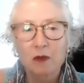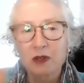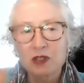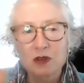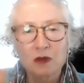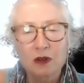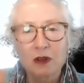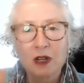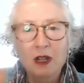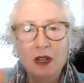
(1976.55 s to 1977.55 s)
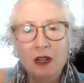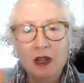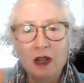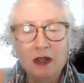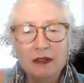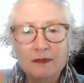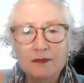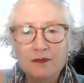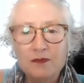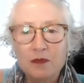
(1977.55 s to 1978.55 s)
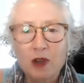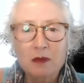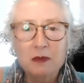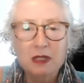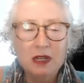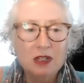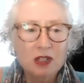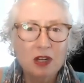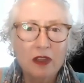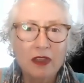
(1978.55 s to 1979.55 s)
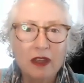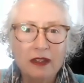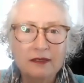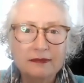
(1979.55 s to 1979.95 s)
What's your recommendation on that?